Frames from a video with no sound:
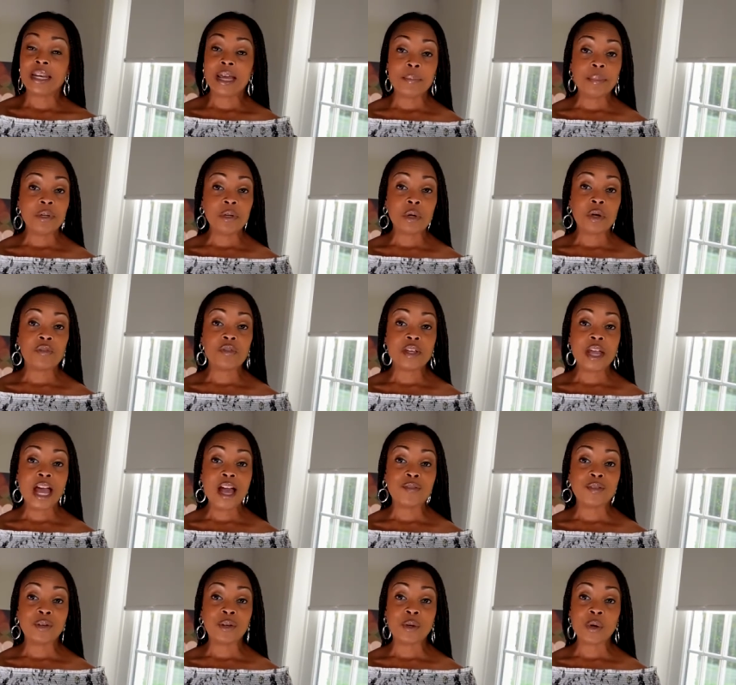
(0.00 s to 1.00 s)
Let me know if you
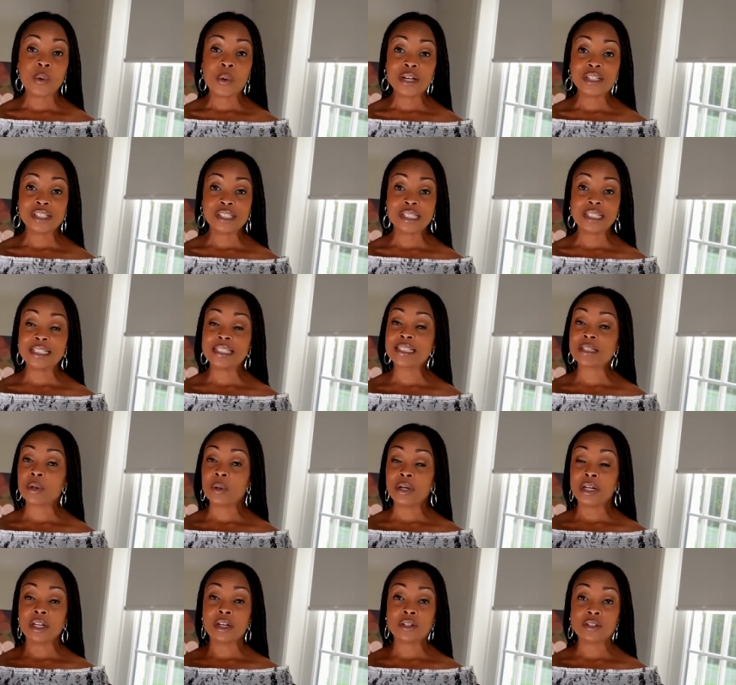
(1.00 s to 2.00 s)
have any questions
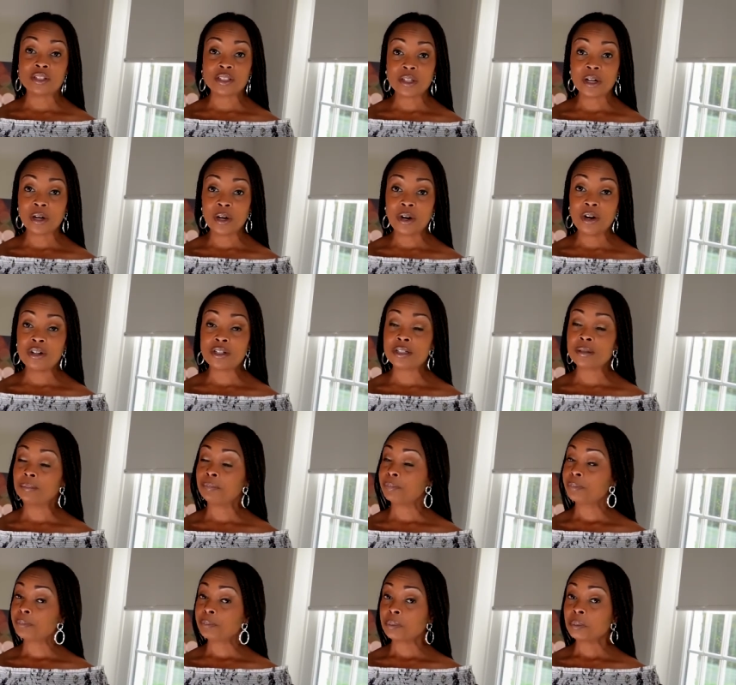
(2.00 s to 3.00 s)
or any concerns,
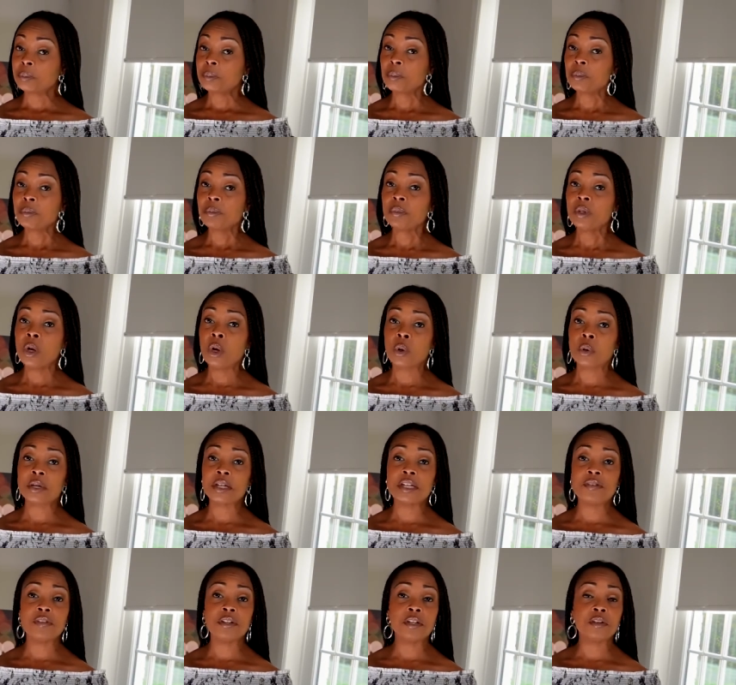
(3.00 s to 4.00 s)

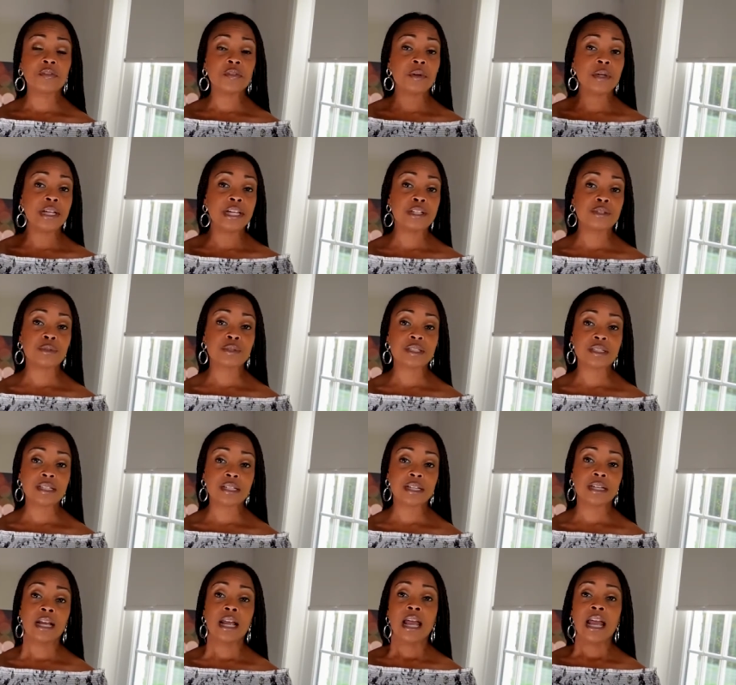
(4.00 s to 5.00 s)
or even if you're
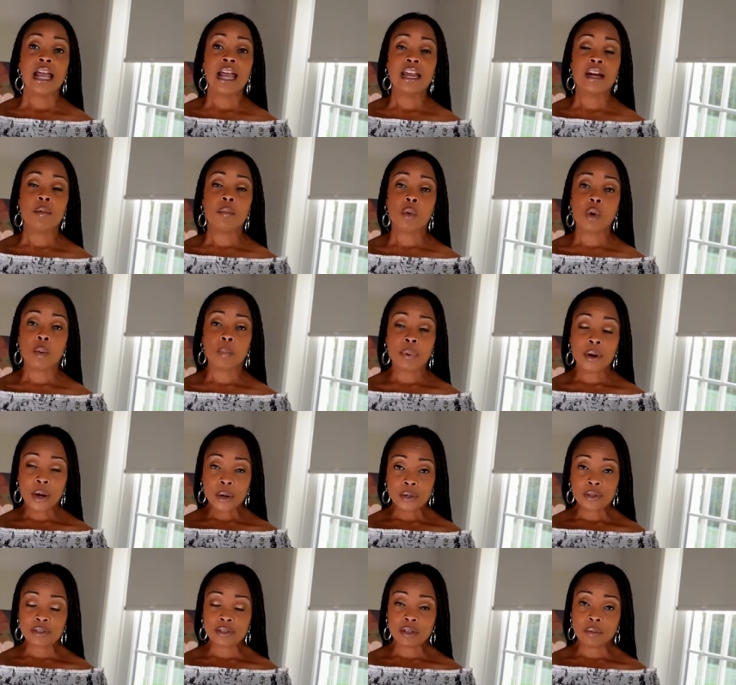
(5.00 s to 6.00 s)
interested in a more
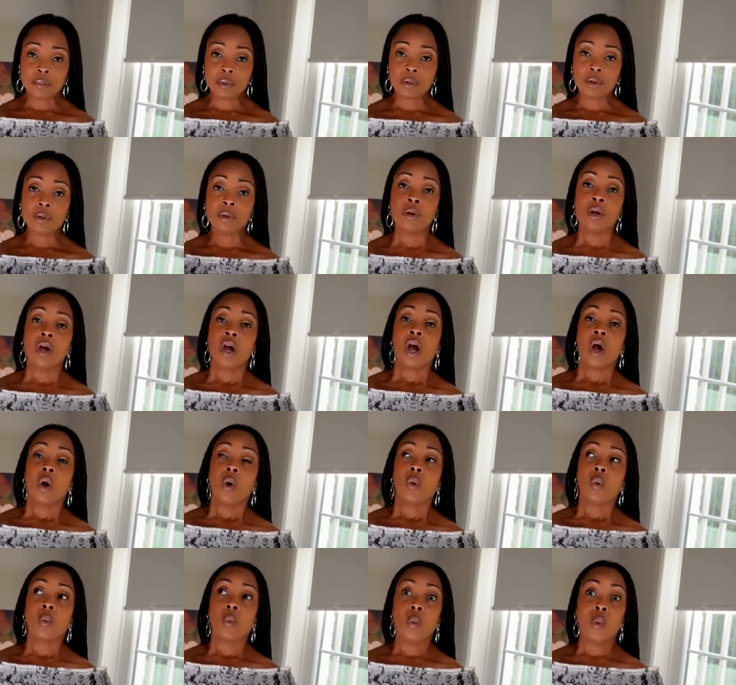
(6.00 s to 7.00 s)
personable
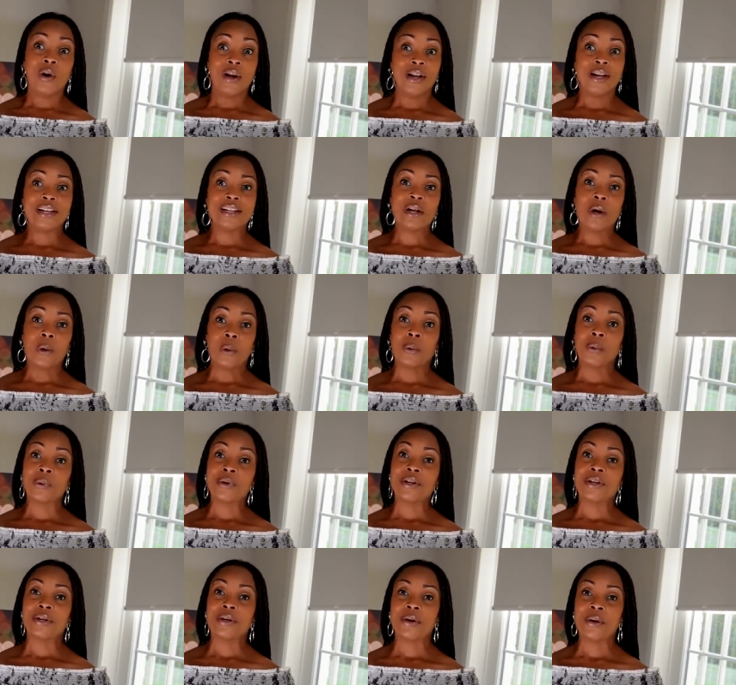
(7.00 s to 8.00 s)

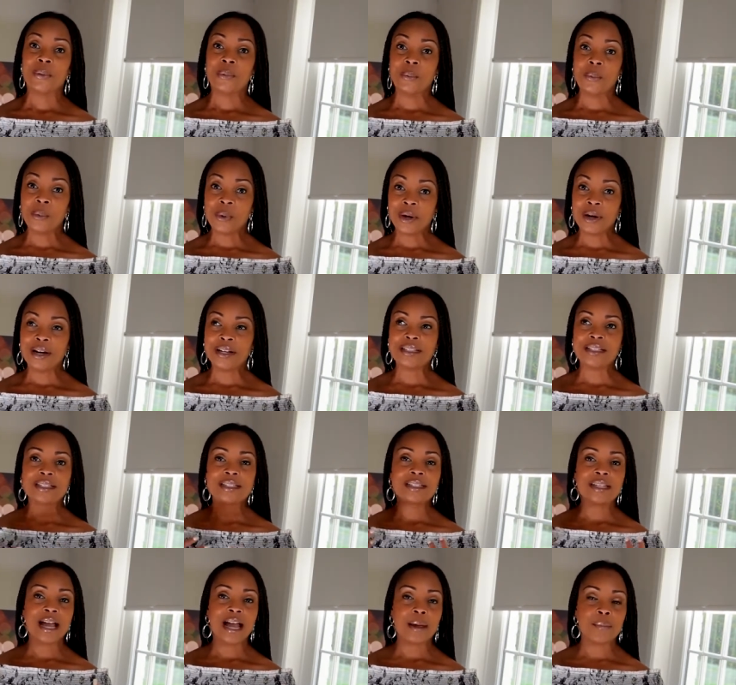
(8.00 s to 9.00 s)
one-on-one
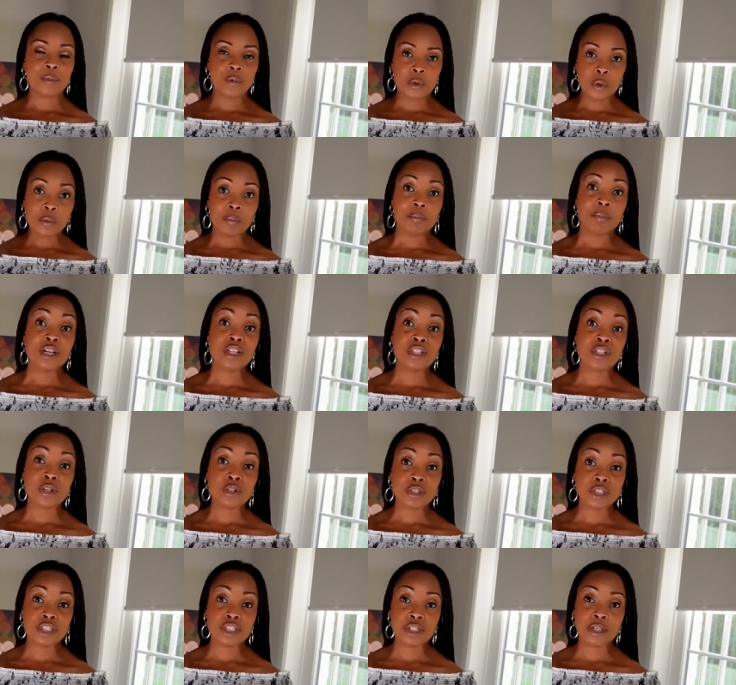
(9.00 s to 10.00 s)
type group
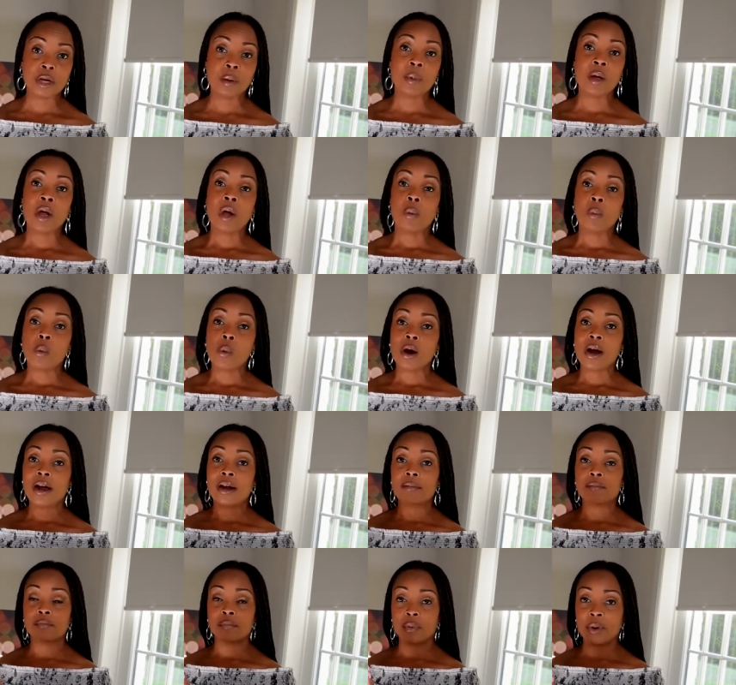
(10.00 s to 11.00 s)
mentorship where
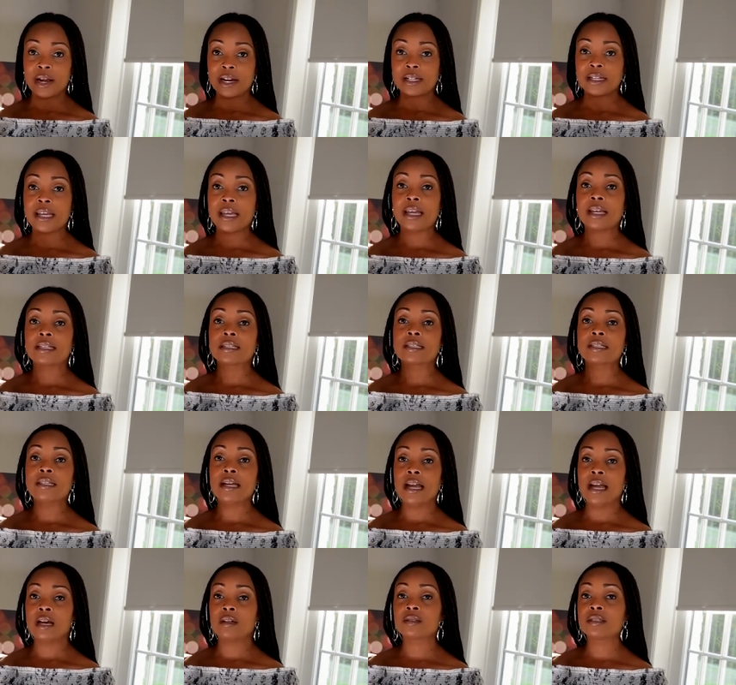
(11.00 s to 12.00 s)
I break things
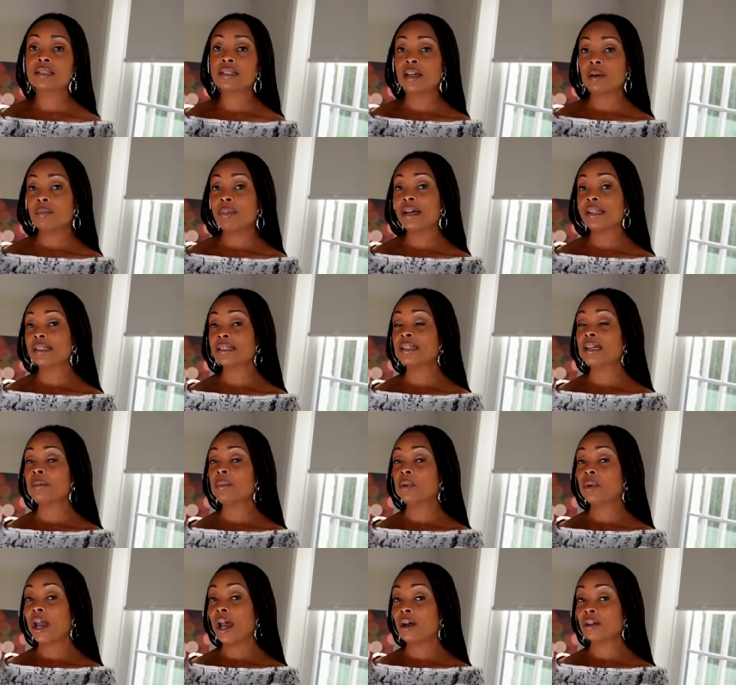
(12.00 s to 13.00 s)
down step by
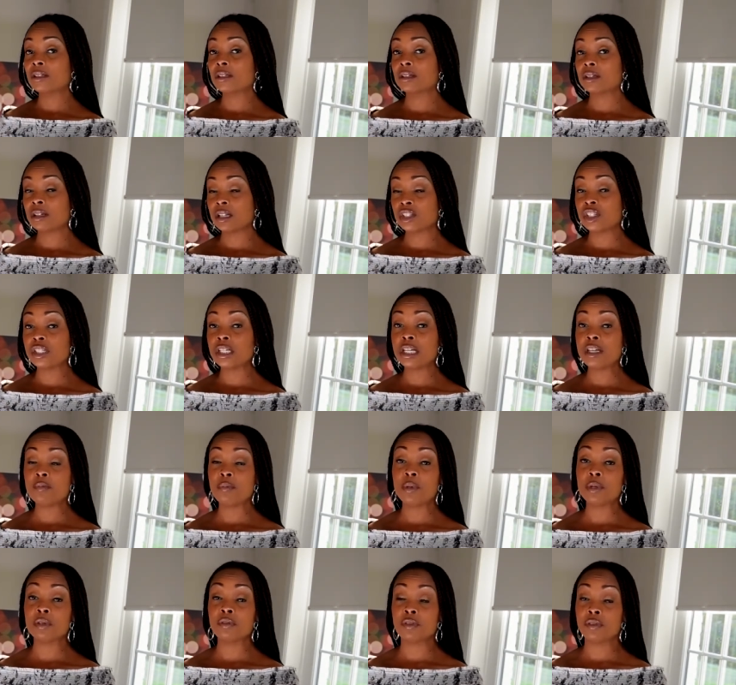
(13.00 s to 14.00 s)
step on how to
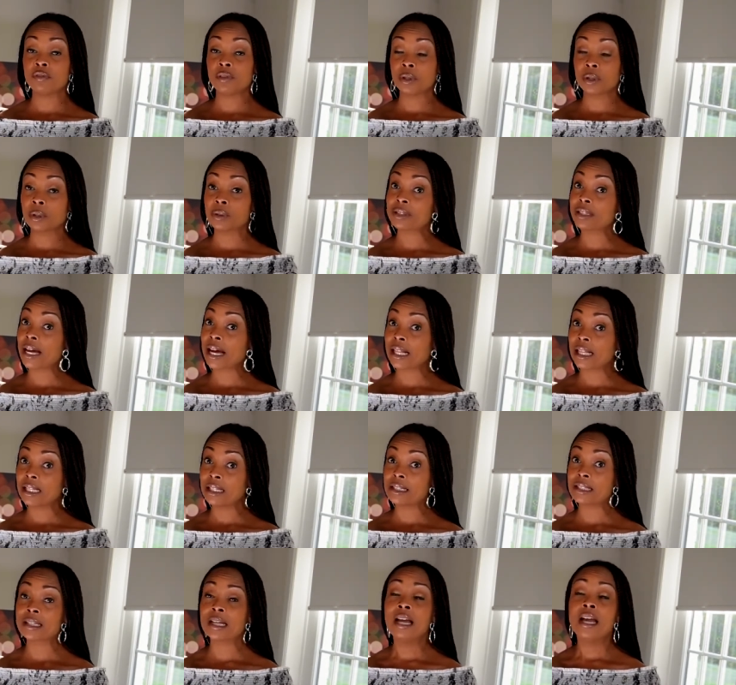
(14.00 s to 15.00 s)
achieve beautiful photos like
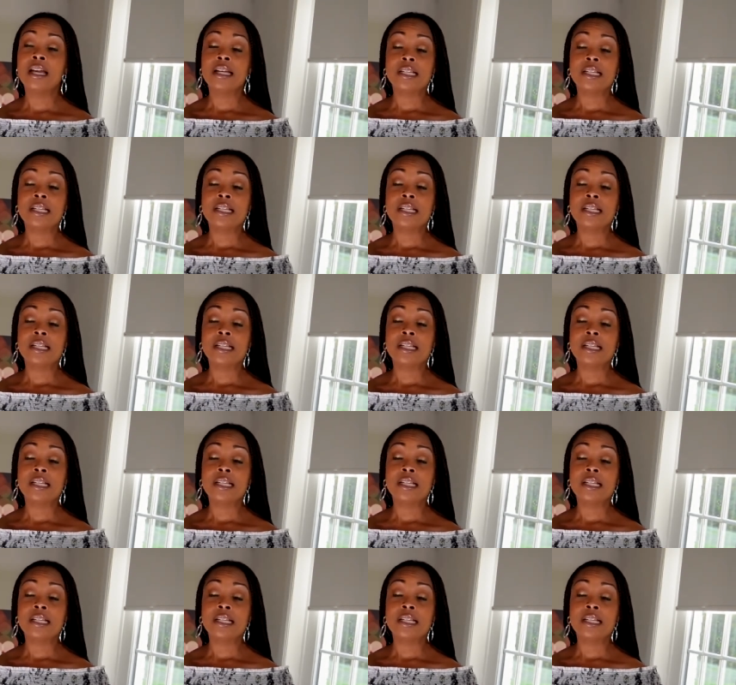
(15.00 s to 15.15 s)
this.